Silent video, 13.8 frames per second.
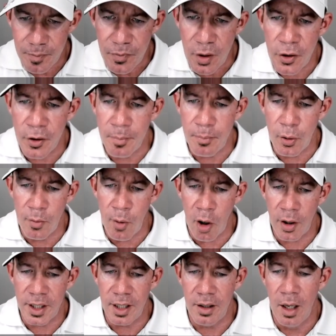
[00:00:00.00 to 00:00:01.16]
The bull
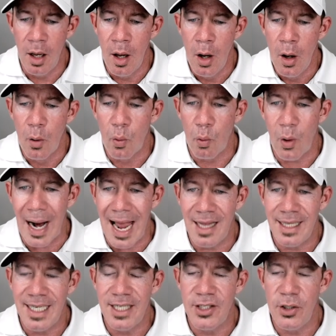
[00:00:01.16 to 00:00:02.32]
market
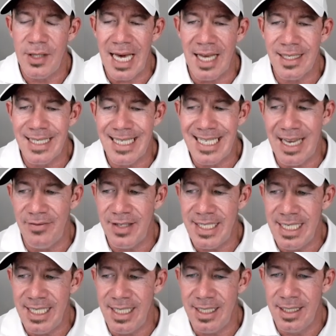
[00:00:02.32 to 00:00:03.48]
rally in two thousand
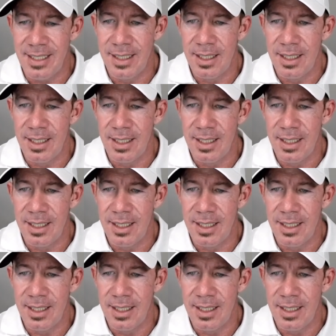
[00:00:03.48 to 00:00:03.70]
seventeen,